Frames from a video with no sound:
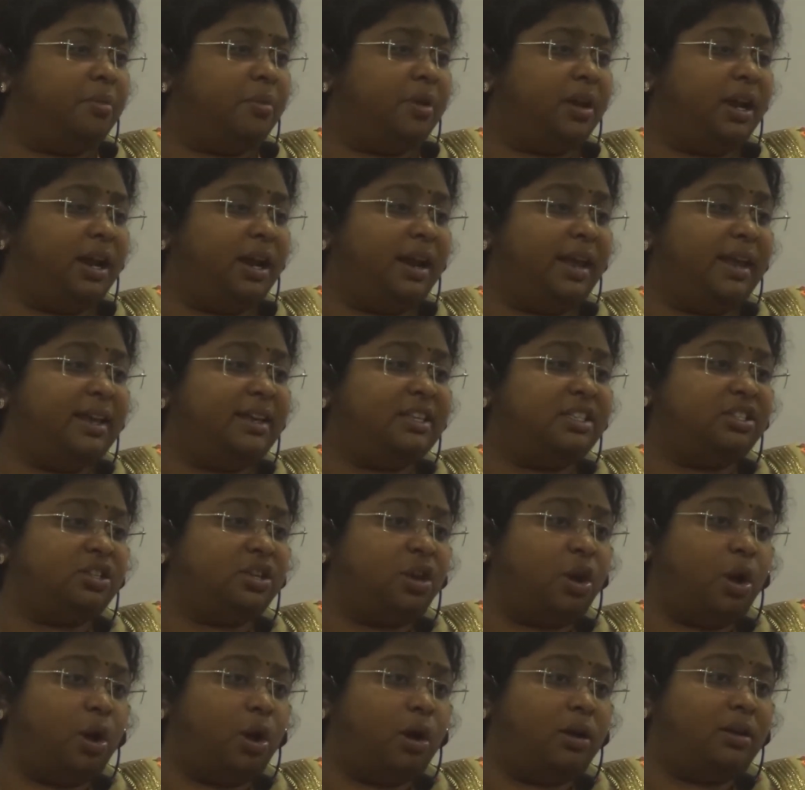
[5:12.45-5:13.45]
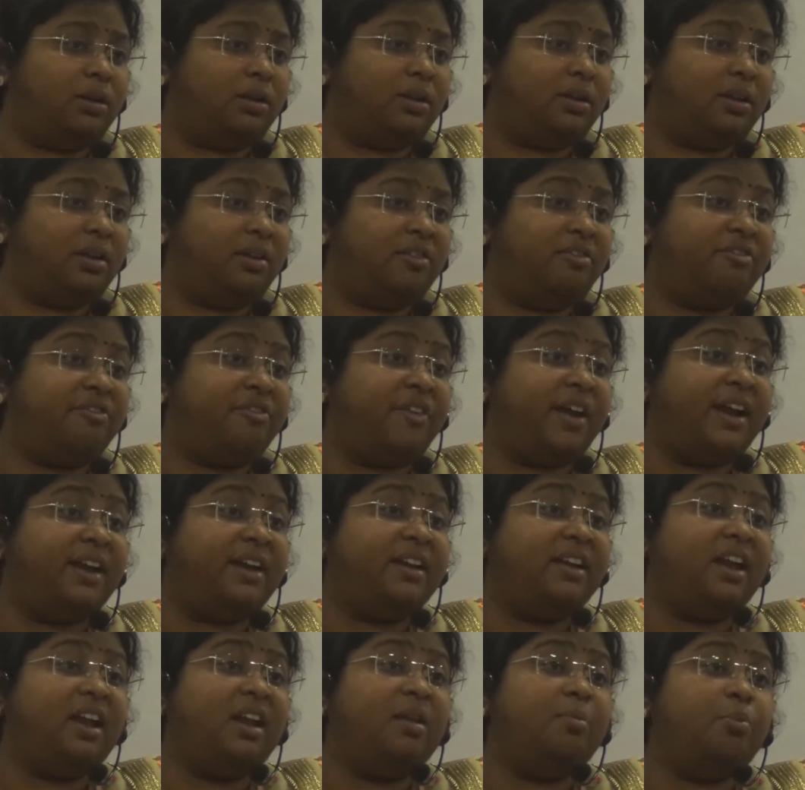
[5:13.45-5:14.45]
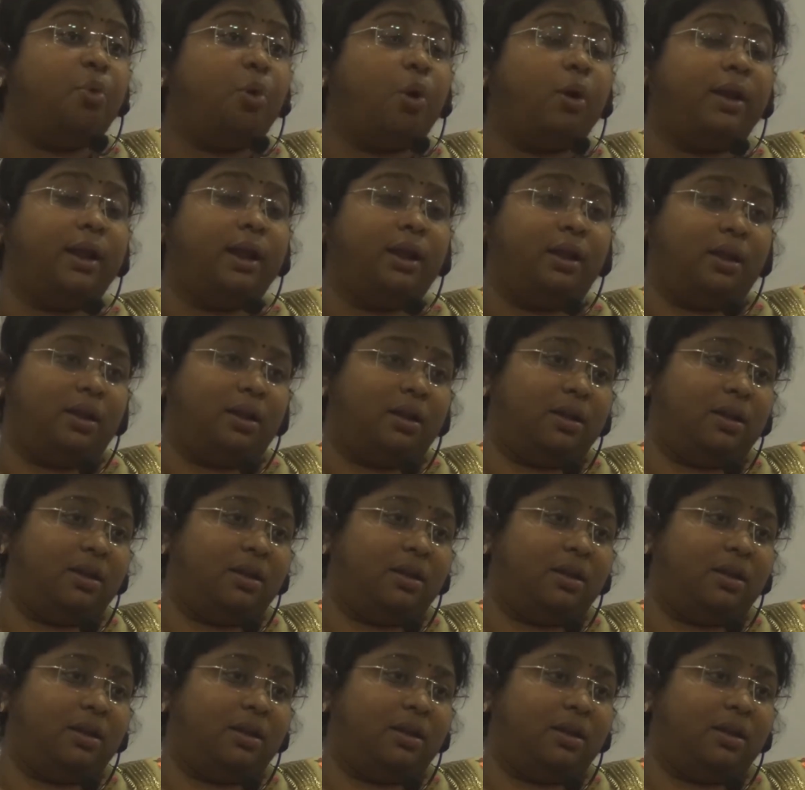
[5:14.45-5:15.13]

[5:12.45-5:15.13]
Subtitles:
relies on federal model.